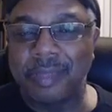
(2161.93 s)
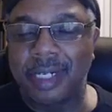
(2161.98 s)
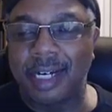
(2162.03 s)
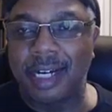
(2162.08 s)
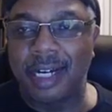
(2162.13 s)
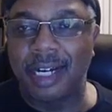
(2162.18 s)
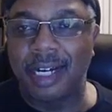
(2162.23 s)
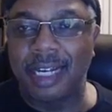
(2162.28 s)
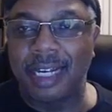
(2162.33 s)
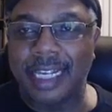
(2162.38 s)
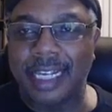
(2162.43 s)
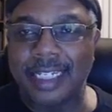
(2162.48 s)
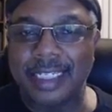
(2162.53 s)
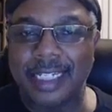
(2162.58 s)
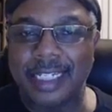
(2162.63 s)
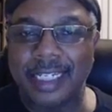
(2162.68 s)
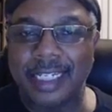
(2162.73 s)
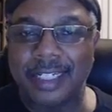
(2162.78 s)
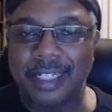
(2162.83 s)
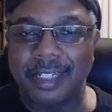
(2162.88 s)
Like I
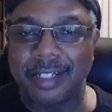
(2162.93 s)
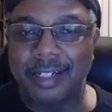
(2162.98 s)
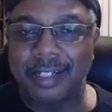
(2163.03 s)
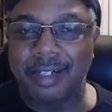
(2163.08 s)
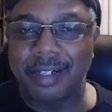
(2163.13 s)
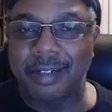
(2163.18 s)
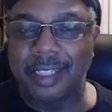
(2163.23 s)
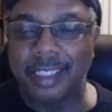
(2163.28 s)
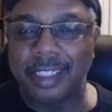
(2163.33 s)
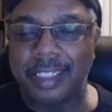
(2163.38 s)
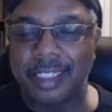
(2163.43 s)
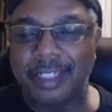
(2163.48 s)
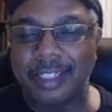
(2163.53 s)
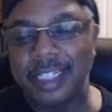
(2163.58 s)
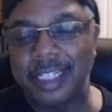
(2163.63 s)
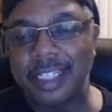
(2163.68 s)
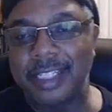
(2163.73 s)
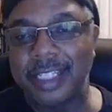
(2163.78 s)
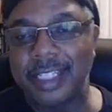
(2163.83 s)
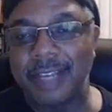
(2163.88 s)
said, there's
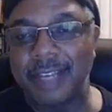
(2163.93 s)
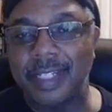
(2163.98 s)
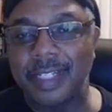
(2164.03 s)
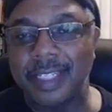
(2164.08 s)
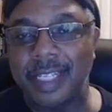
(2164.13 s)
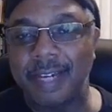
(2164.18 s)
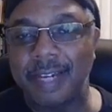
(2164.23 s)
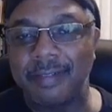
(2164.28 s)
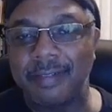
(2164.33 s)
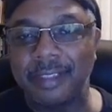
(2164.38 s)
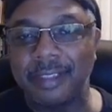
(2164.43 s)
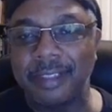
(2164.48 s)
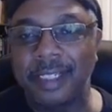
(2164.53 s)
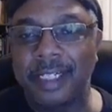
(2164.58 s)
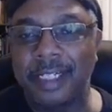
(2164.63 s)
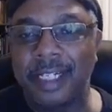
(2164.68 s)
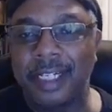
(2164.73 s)
$10.77.